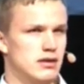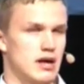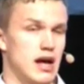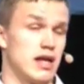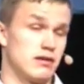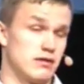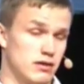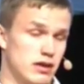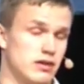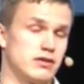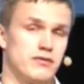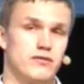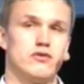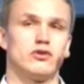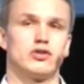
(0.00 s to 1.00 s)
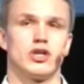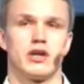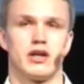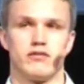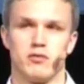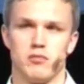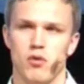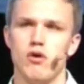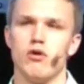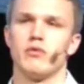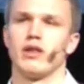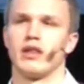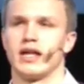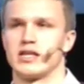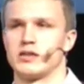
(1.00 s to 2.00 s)
and in the future even more
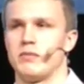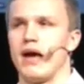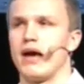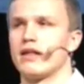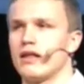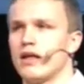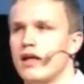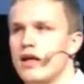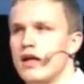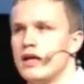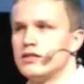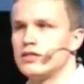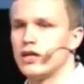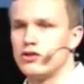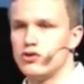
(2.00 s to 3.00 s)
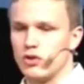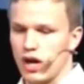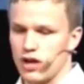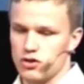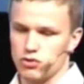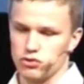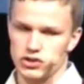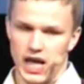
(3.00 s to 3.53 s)
we'll expect, that you can use